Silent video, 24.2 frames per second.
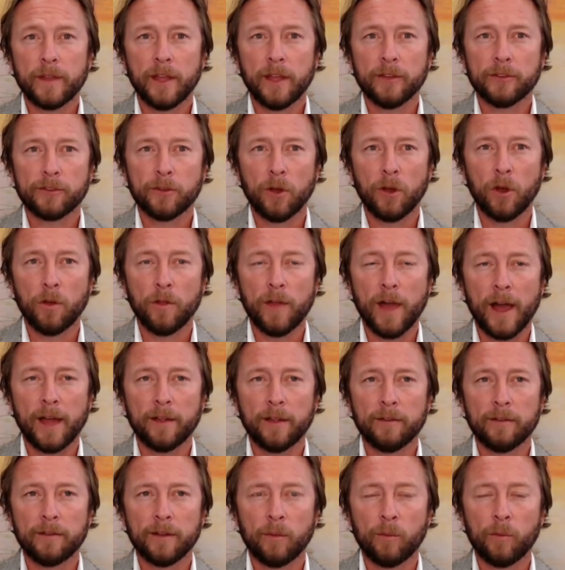And so
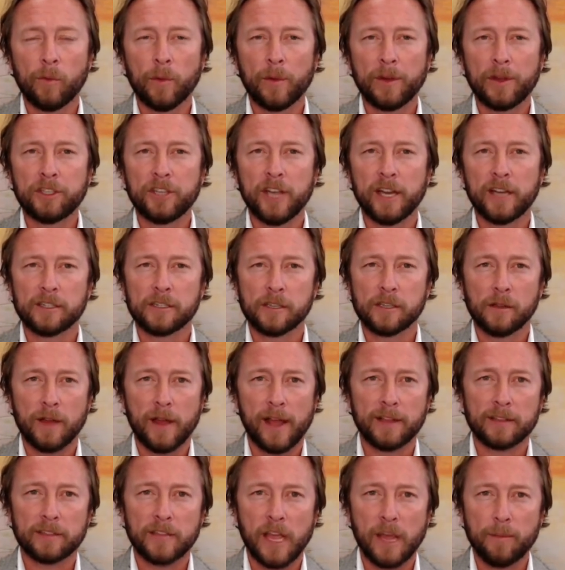that really changes the
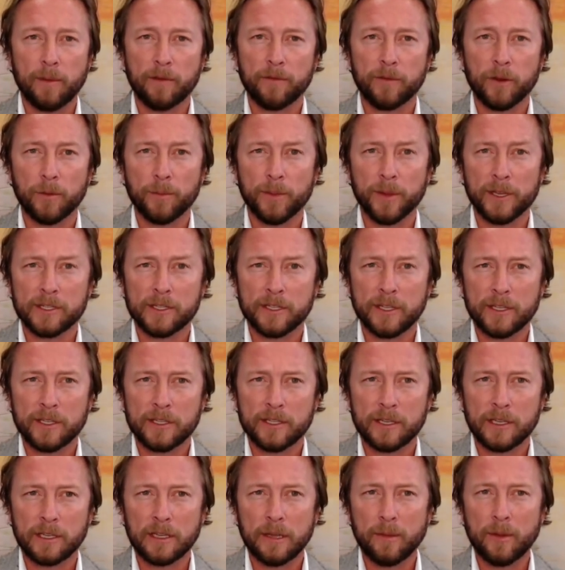landscape of their
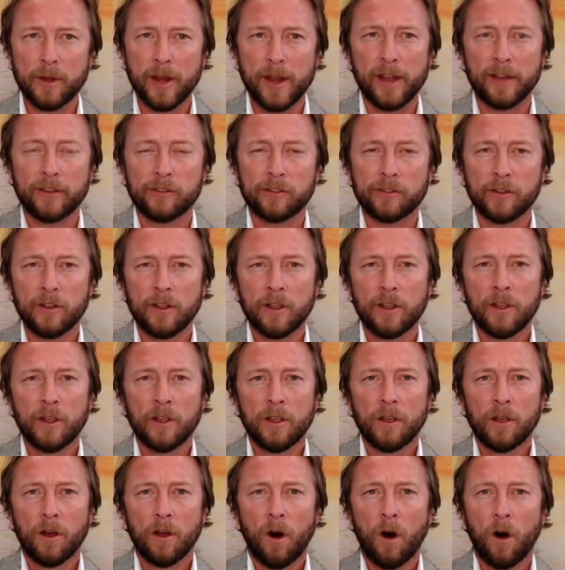business. It eliminates
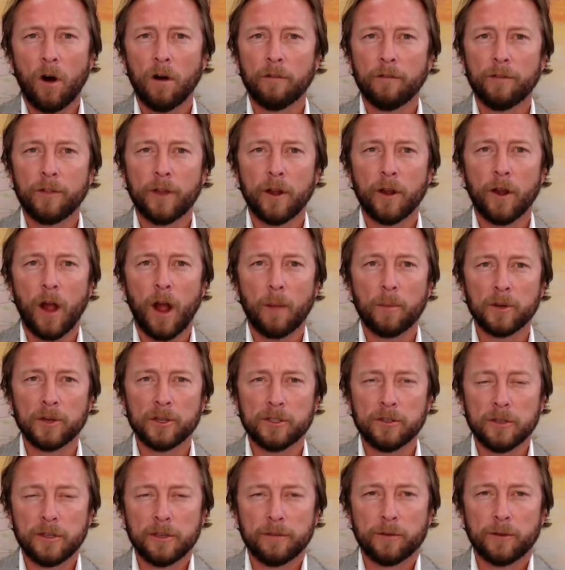all of their
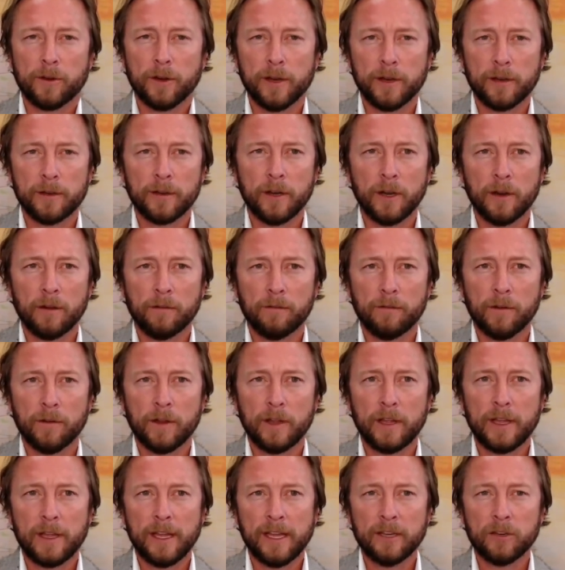opportunity for,
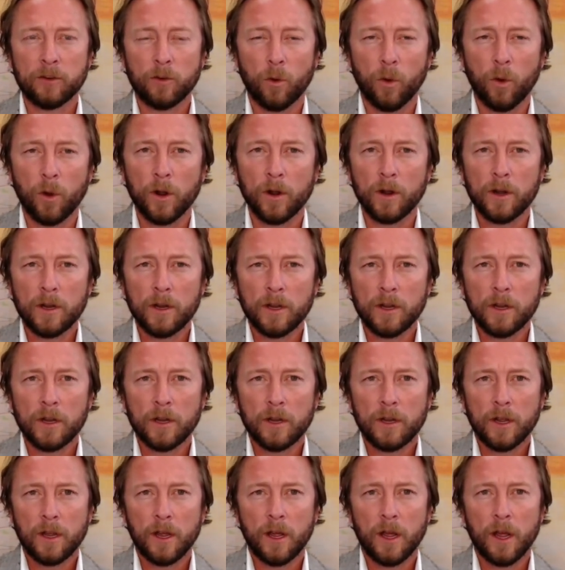indoor
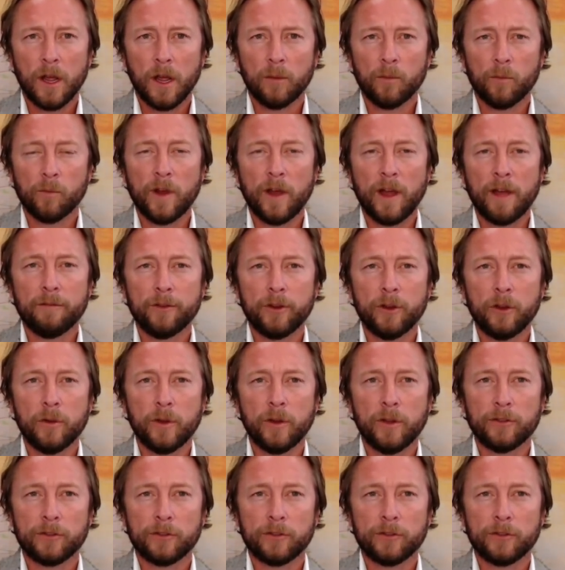revenue.